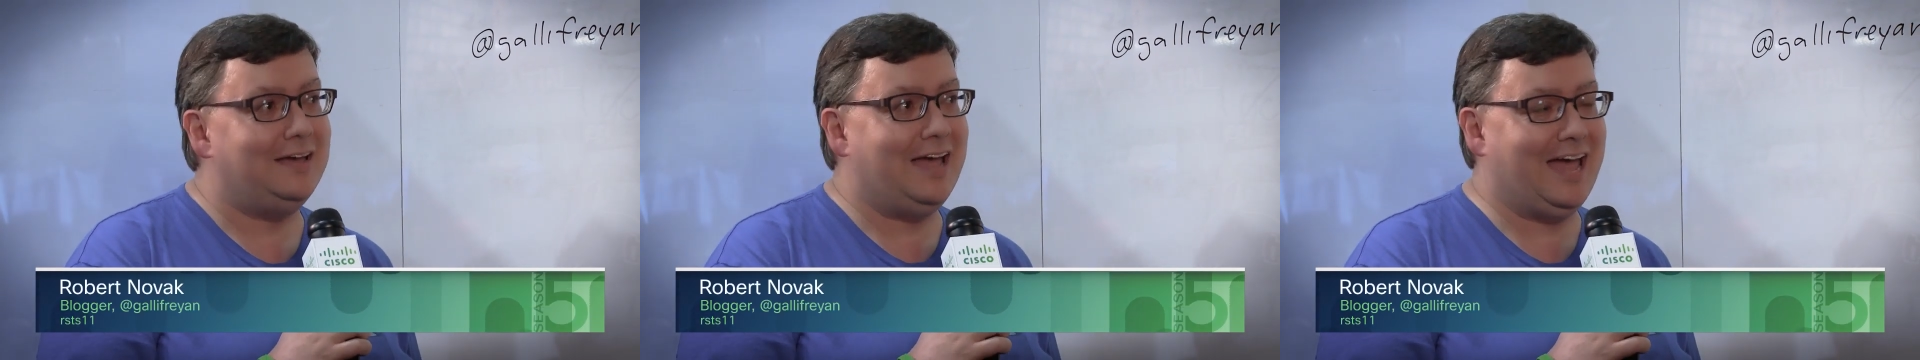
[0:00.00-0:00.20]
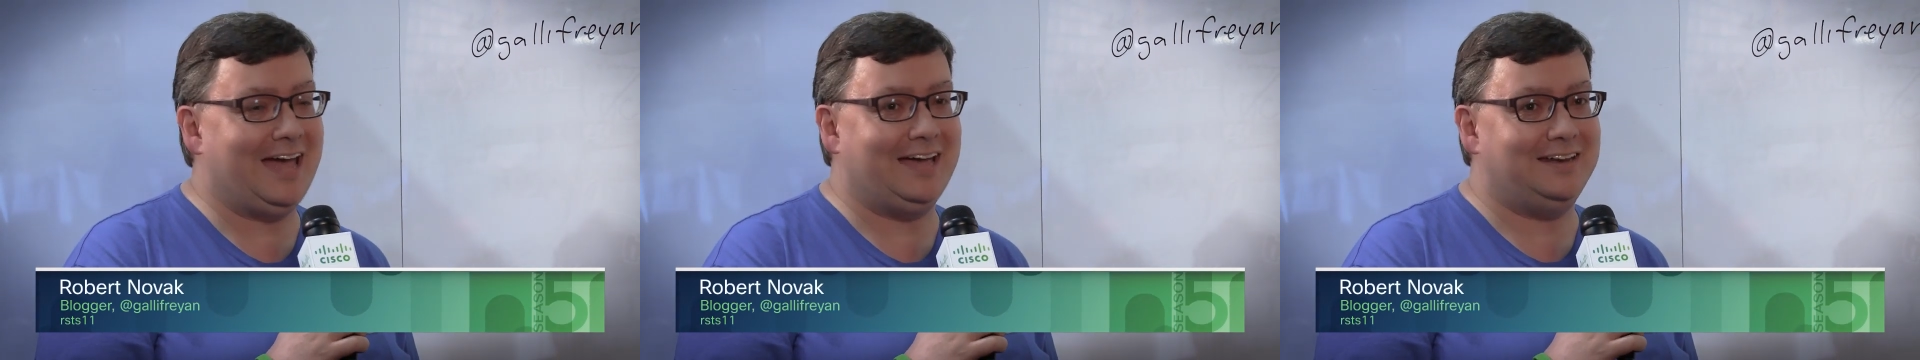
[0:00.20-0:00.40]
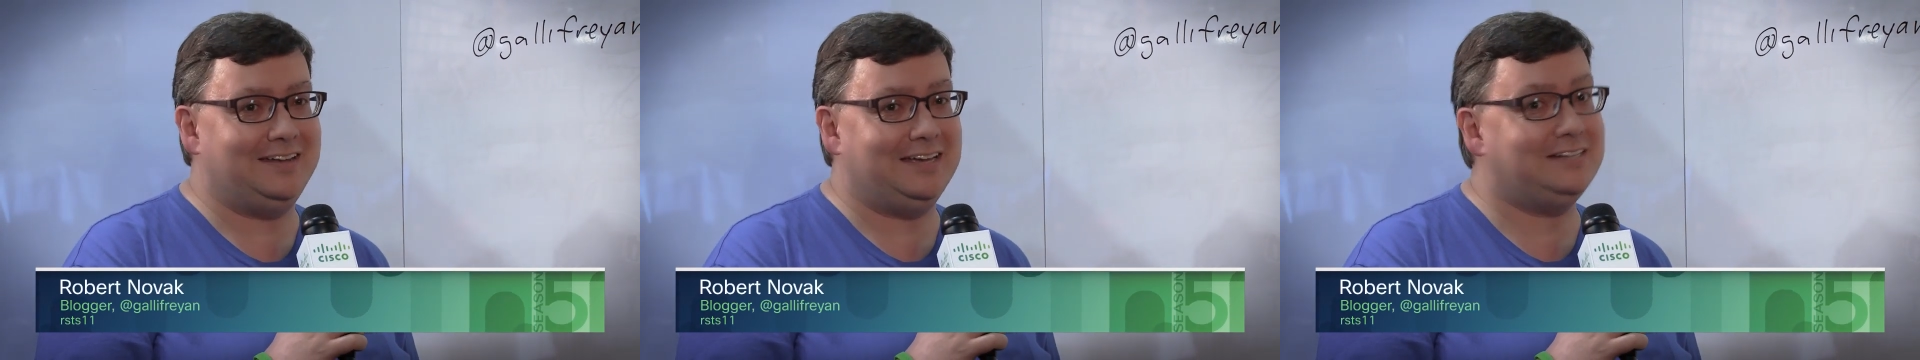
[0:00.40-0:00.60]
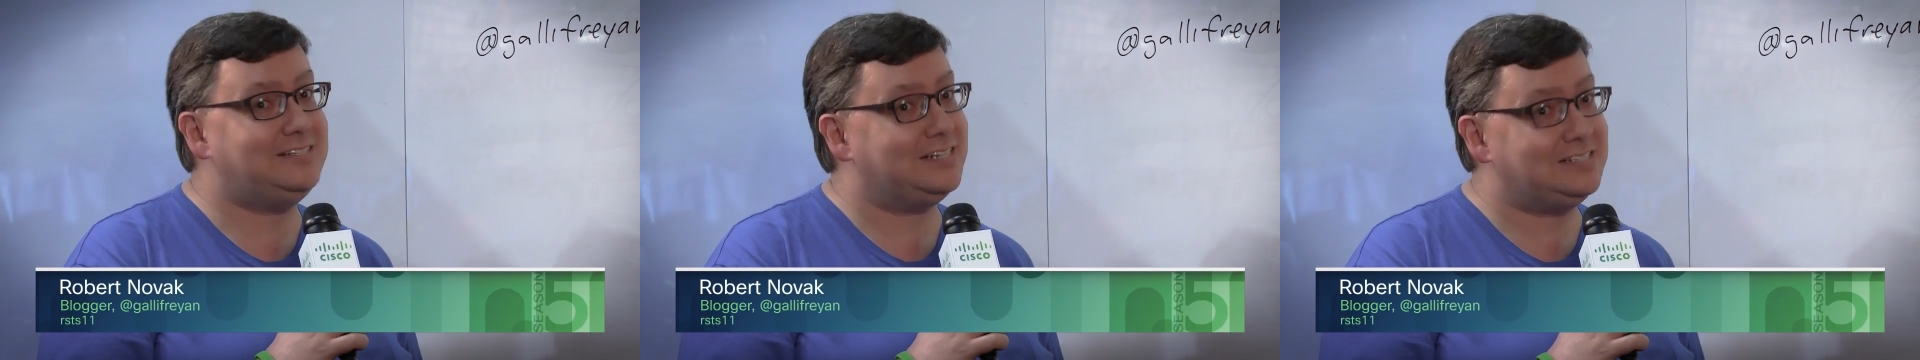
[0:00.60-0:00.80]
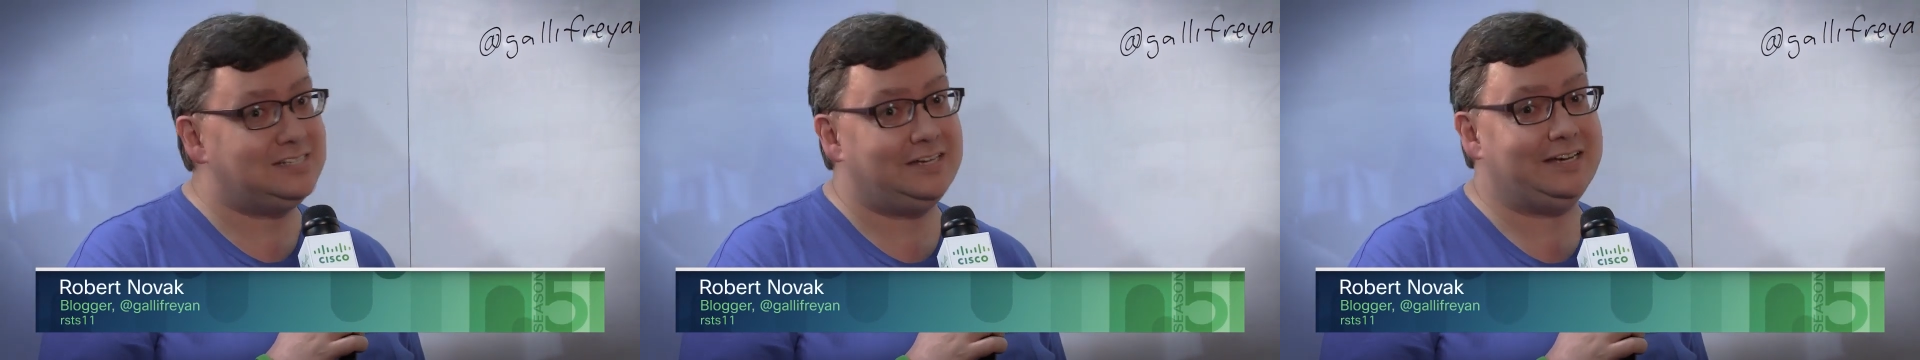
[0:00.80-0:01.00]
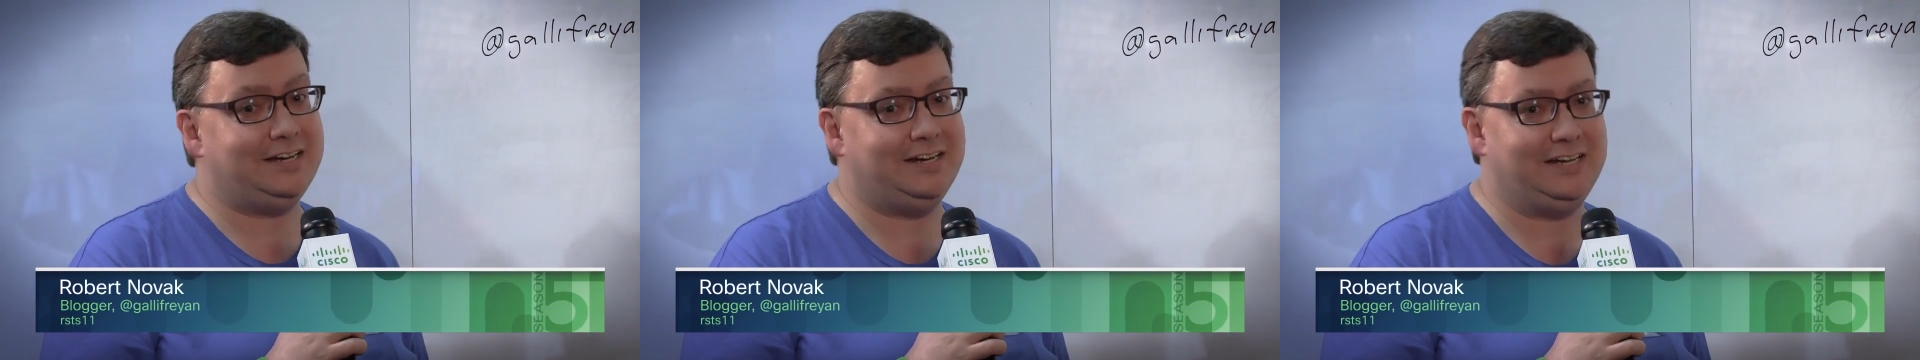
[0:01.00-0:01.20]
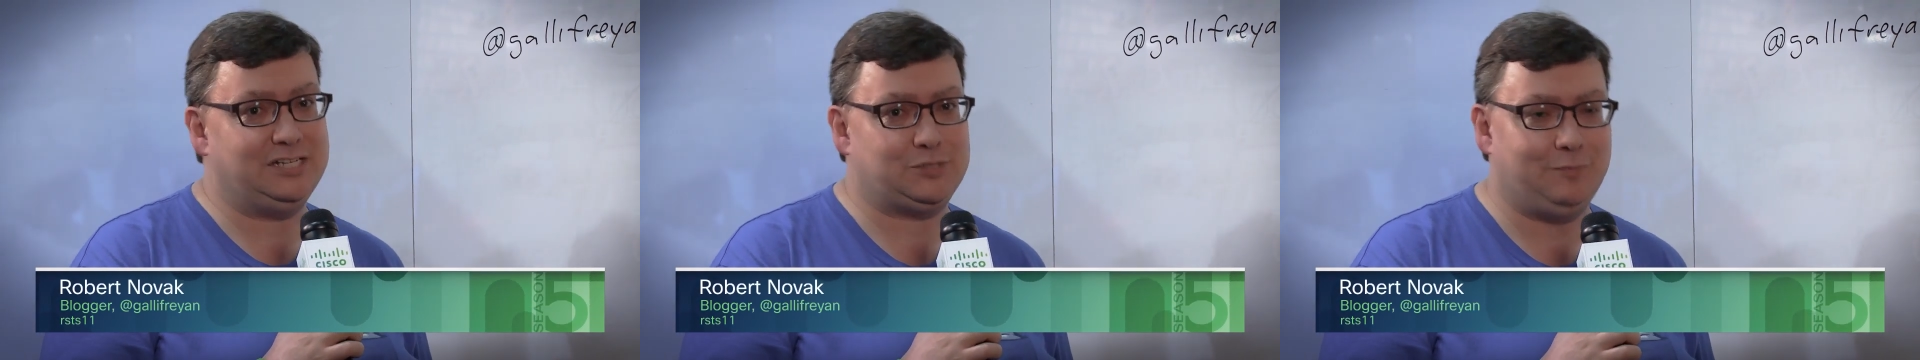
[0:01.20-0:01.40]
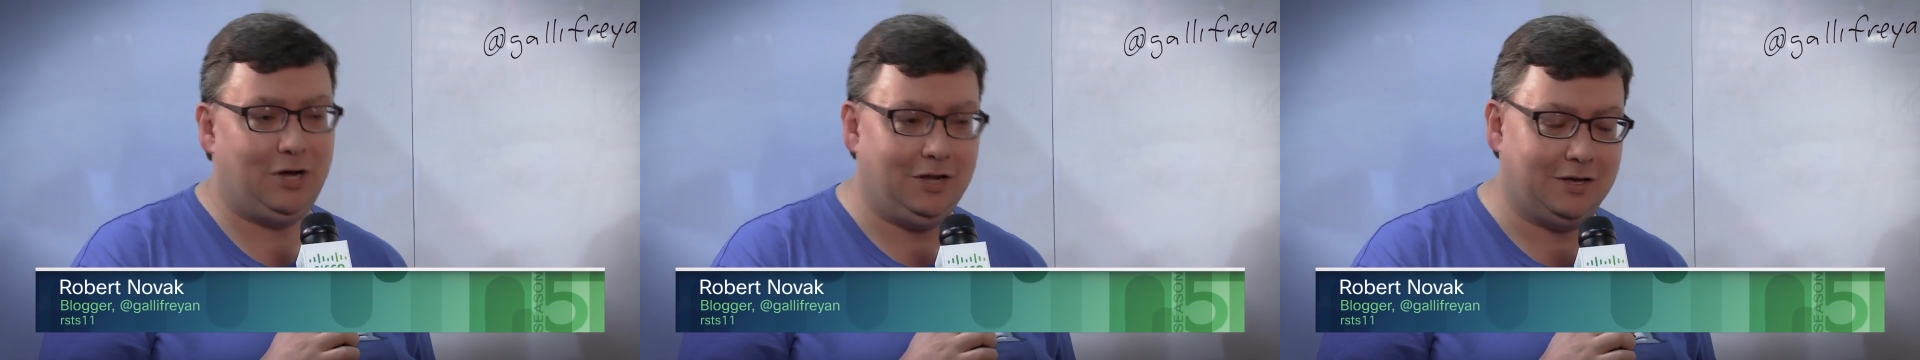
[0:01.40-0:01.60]
And it doesn't get any
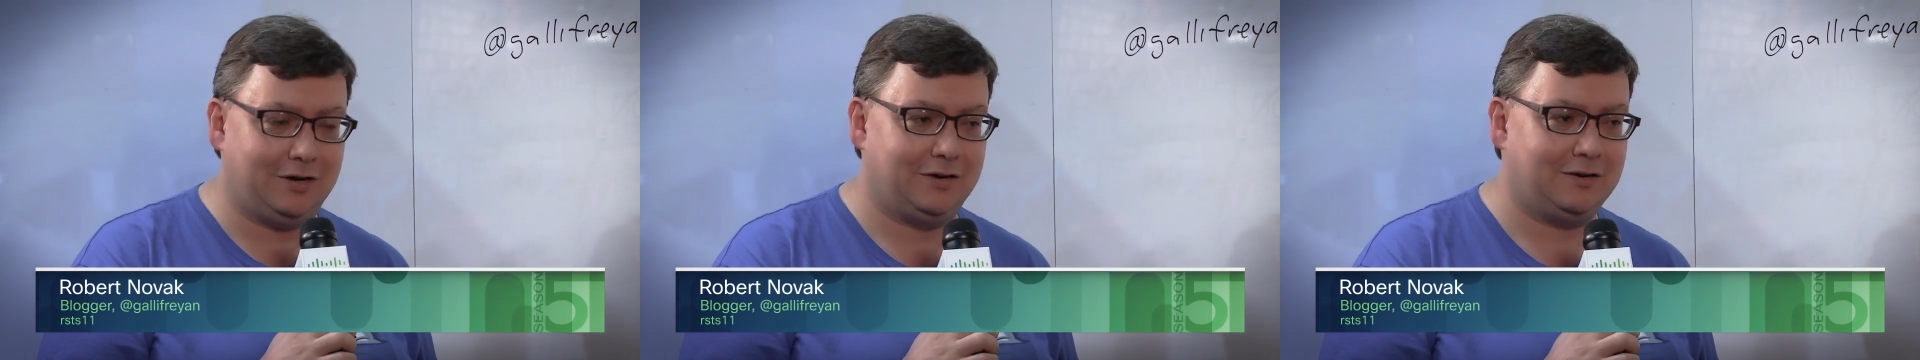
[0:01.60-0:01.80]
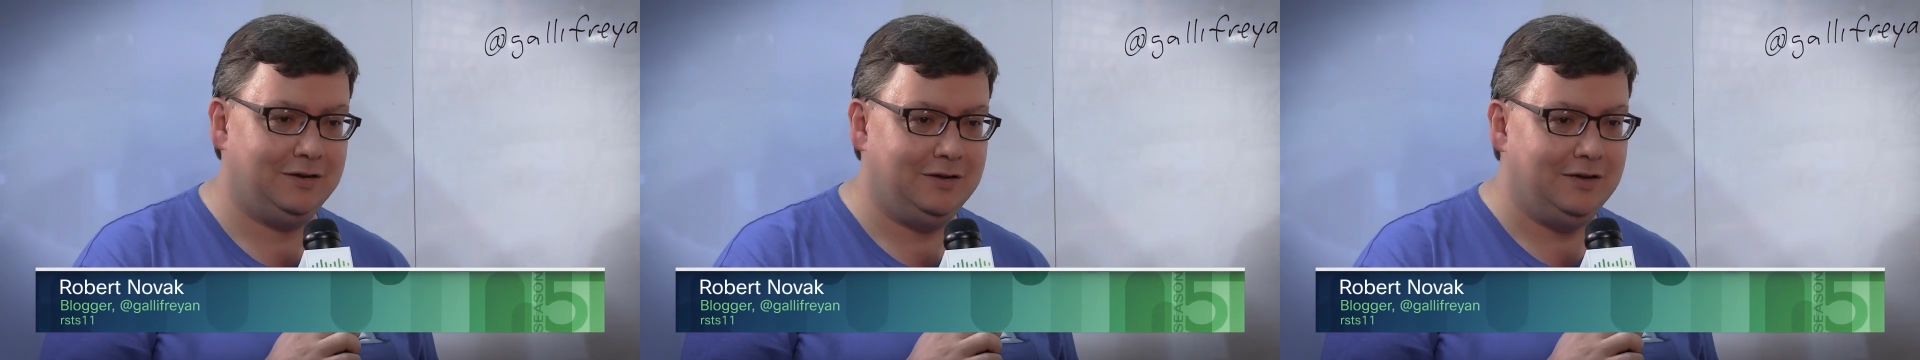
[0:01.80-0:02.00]
smaller.